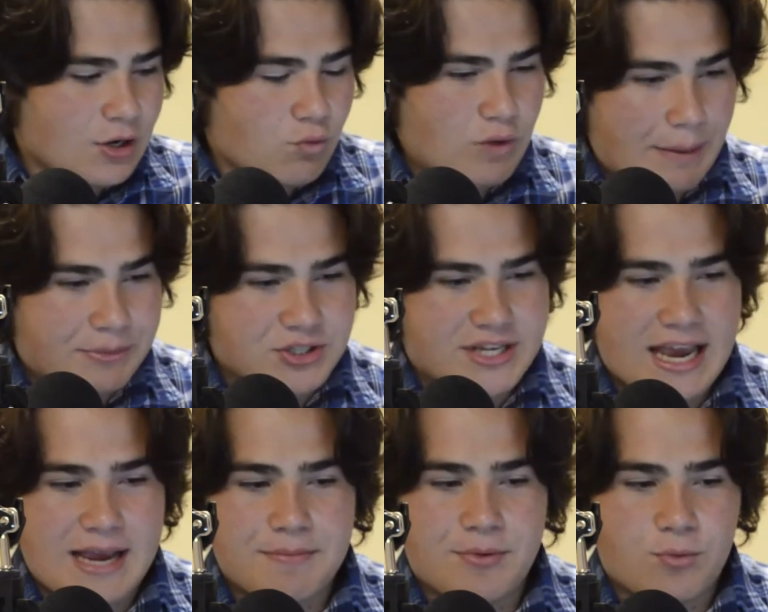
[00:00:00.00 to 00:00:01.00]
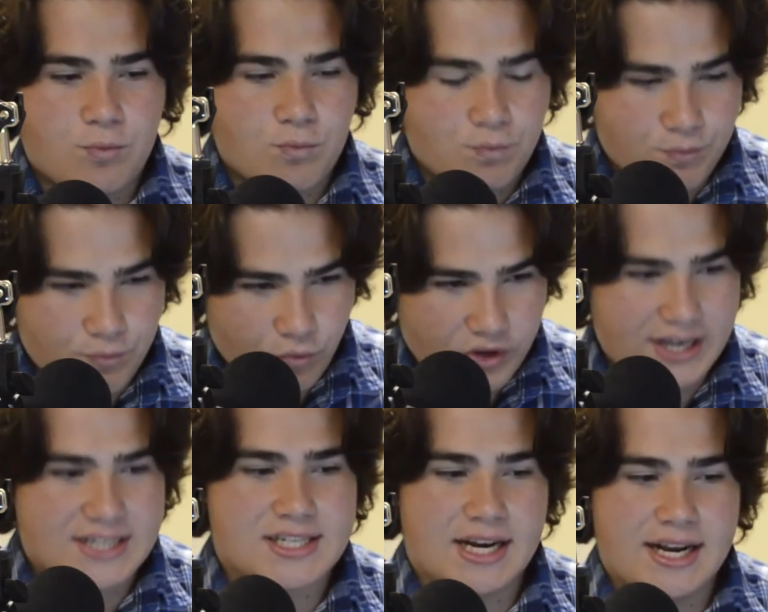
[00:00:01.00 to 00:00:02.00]
Raptors game. Really
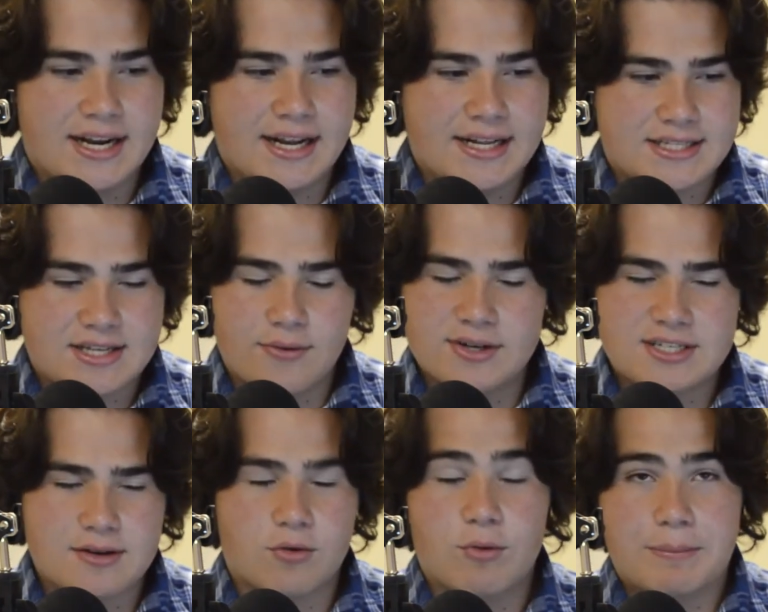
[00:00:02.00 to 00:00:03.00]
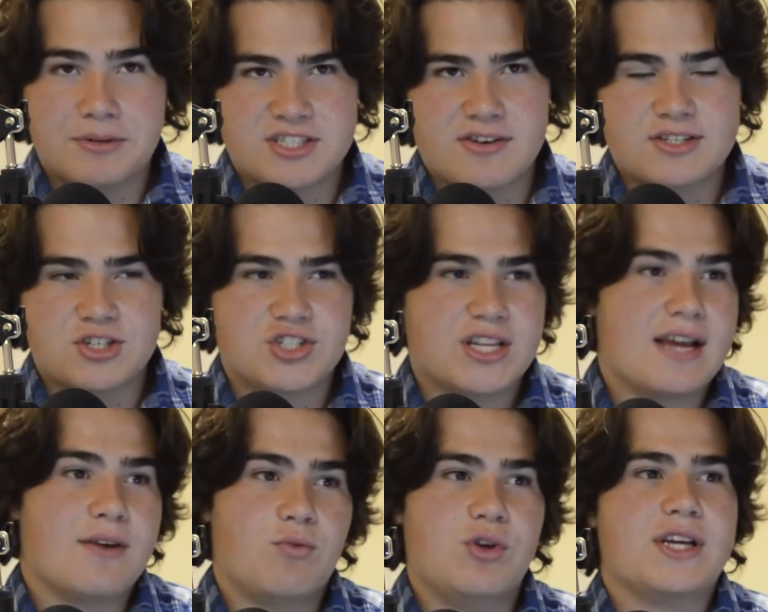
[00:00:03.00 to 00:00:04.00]
excited. It's going to, or Raptors series, I should say.
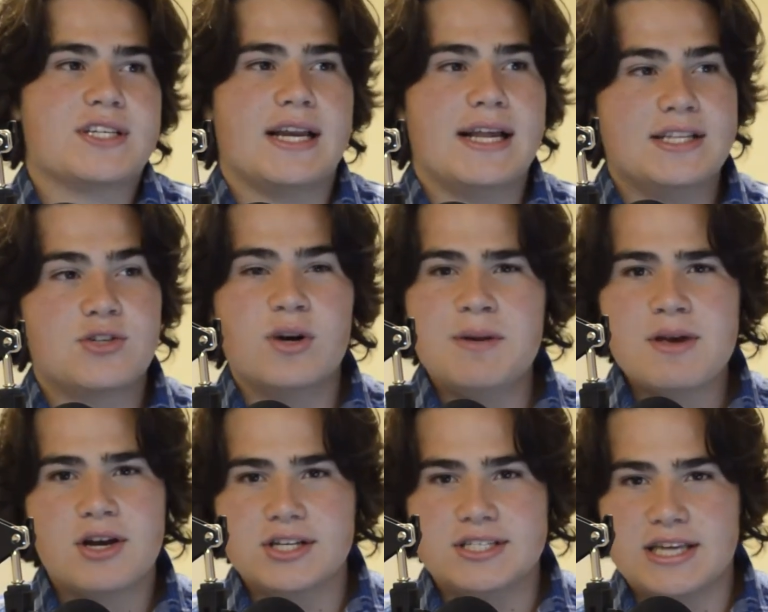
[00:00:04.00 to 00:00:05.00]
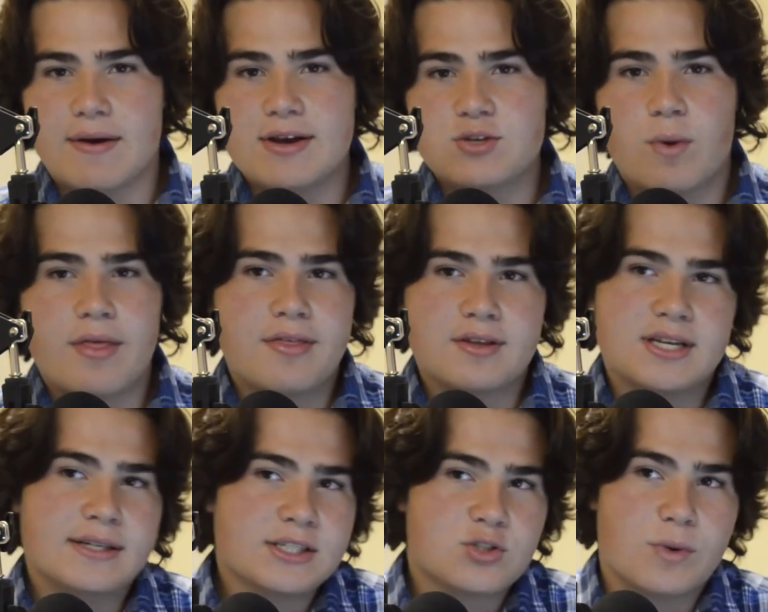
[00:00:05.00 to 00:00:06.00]
Really excited. It's going to be a good series. Whether the
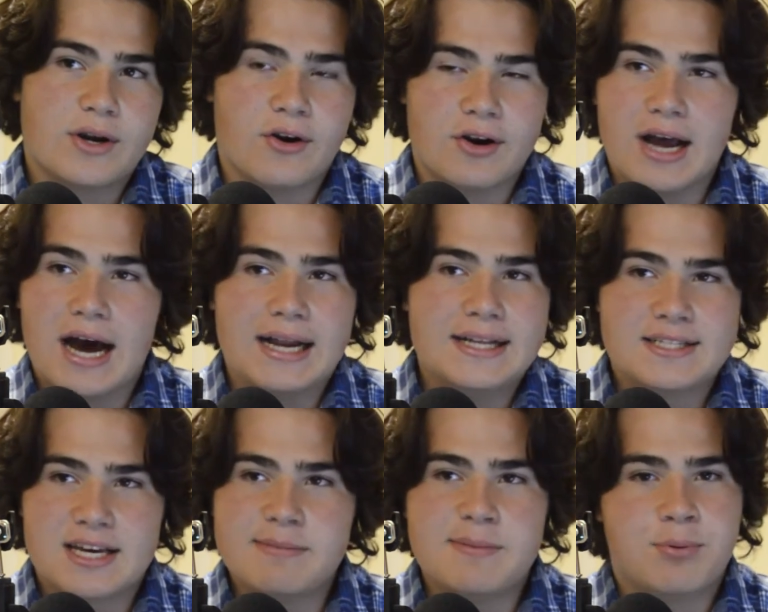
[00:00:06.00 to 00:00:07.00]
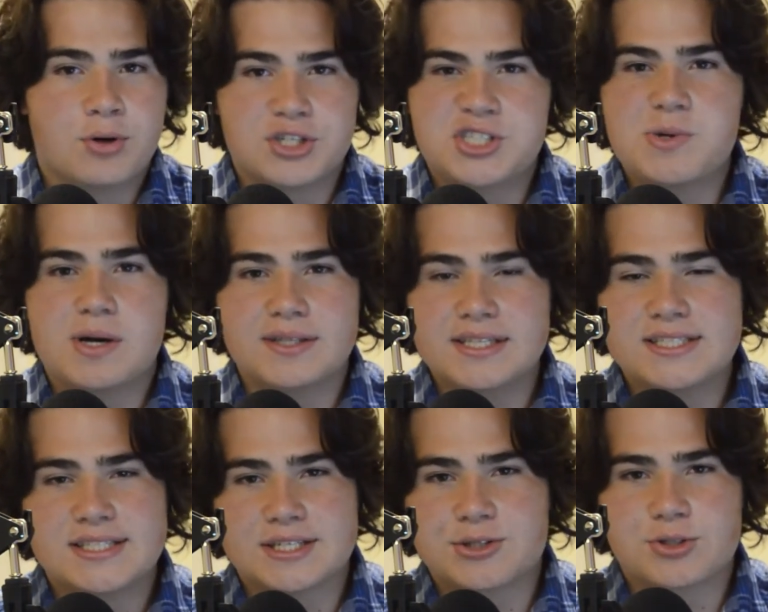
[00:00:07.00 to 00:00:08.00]
Celtics win it or not, it's going to be pushed to at least
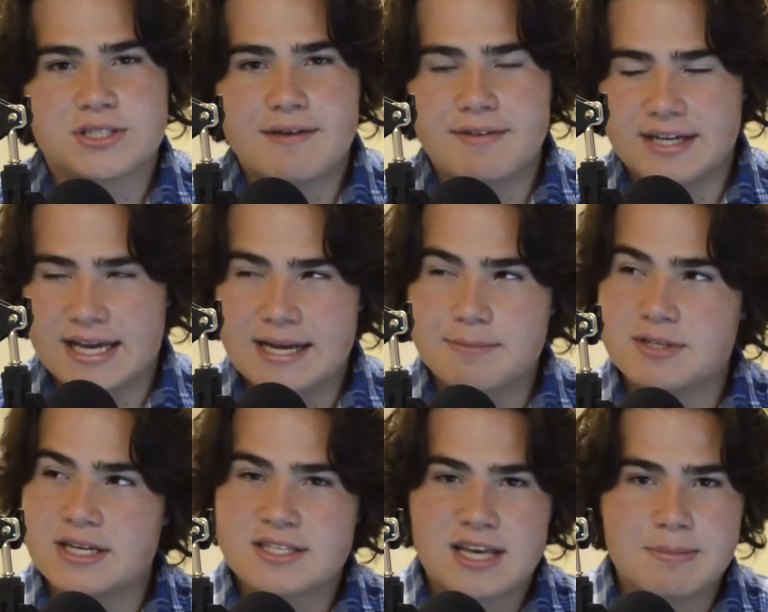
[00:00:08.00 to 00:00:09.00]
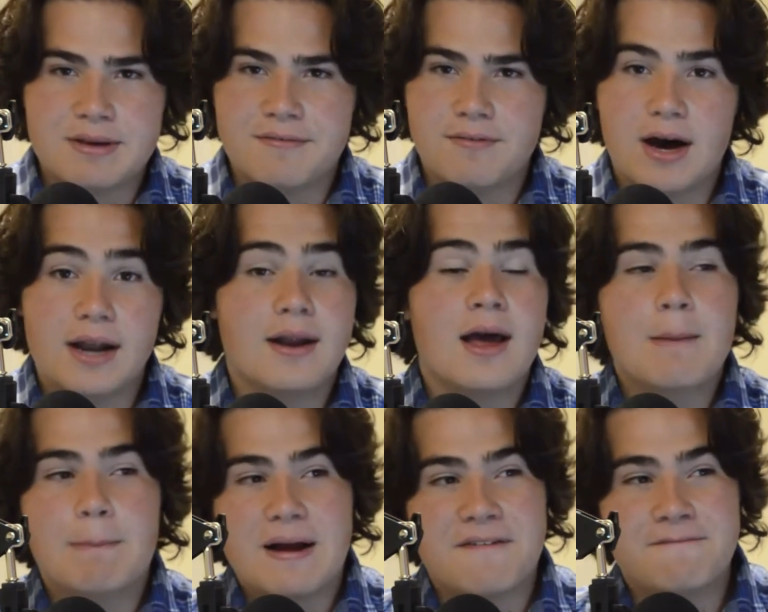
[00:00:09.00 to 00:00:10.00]
6 or 7 games. It's going to be fun.
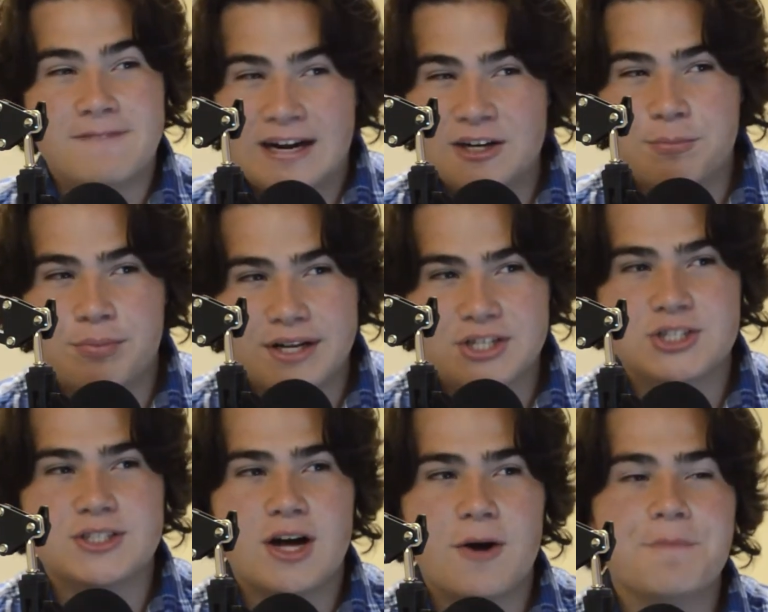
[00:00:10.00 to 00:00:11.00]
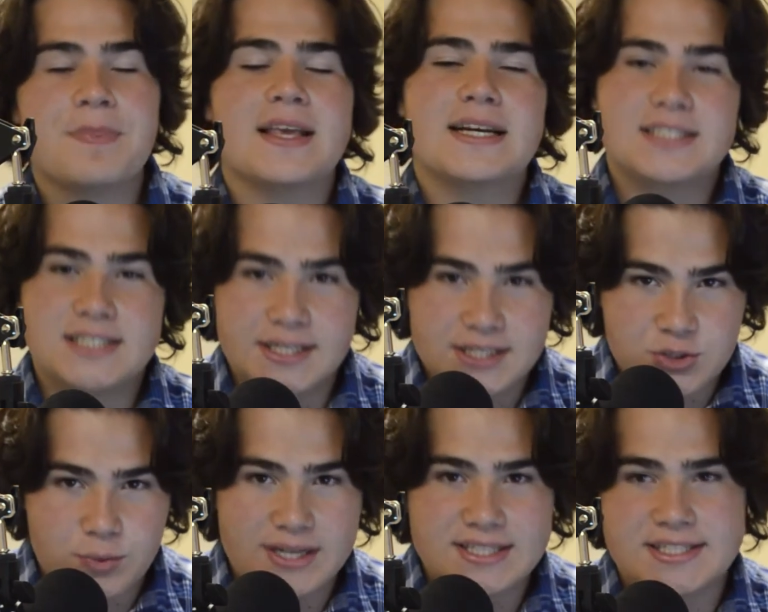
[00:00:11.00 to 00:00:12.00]
My final prediction, though, Celtics
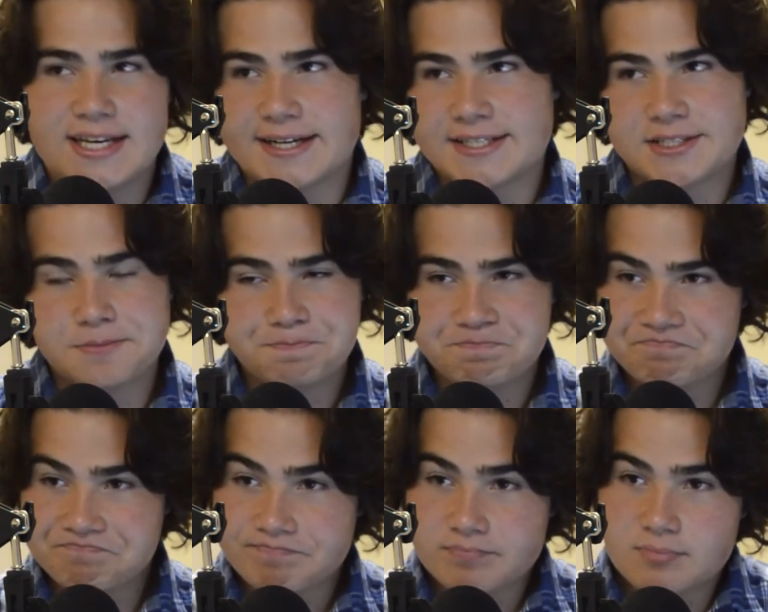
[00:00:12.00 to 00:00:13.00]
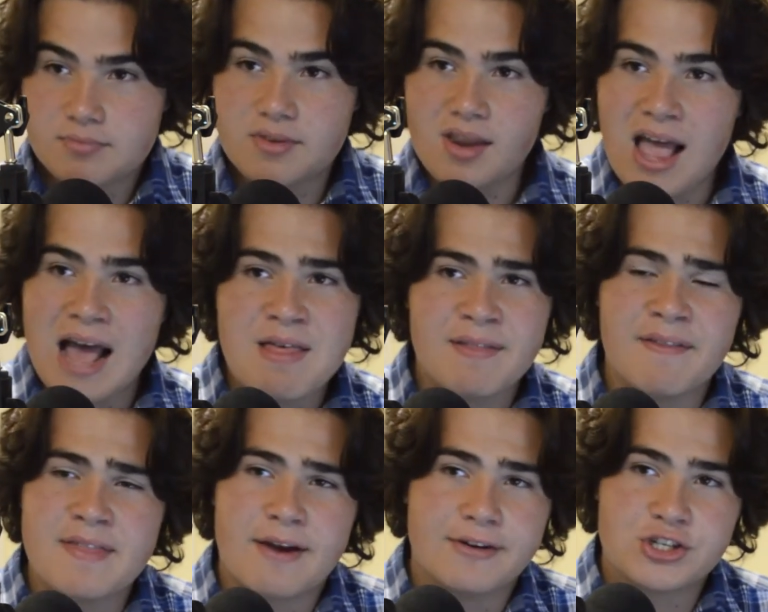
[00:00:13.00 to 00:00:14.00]
win in 6. I think that
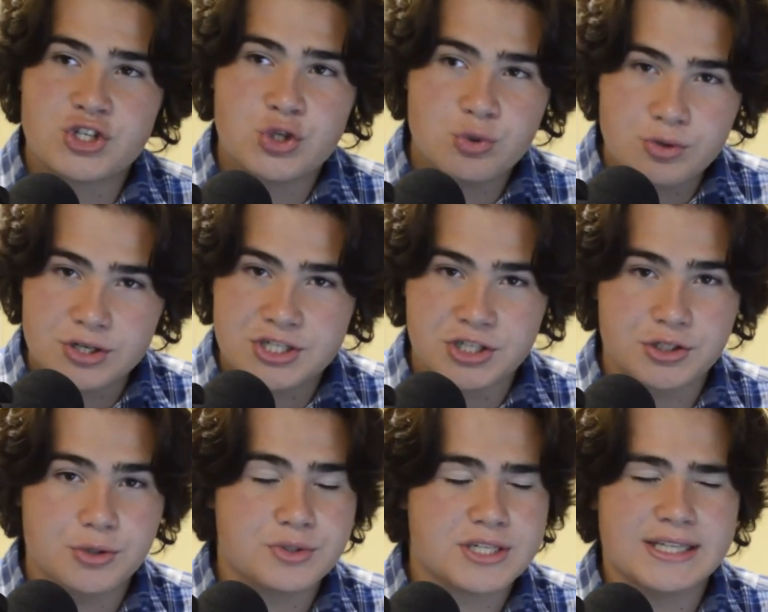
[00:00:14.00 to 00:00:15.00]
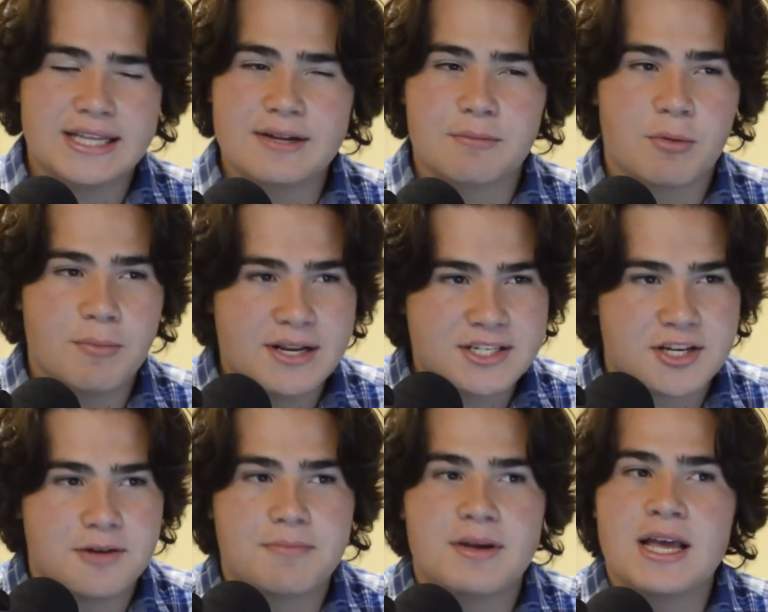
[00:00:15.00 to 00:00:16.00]
they're just too good to lose in the
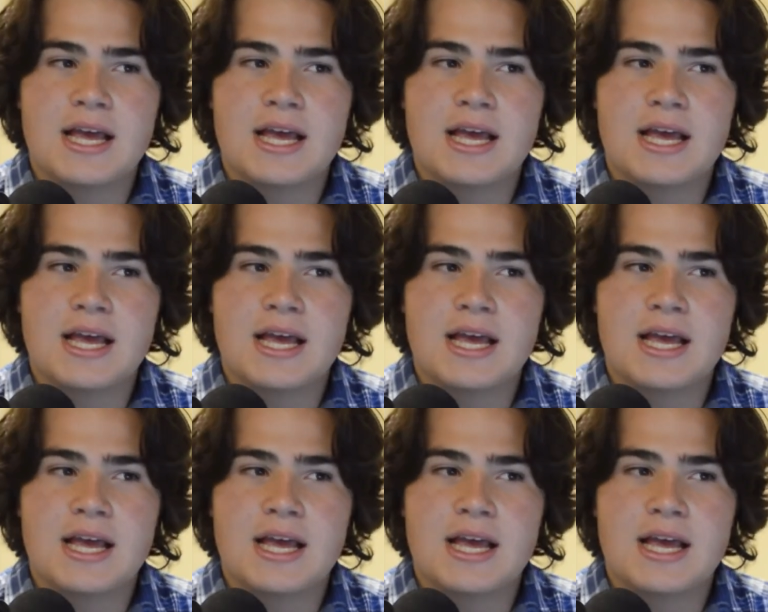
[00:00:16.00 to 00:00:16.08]
momentum.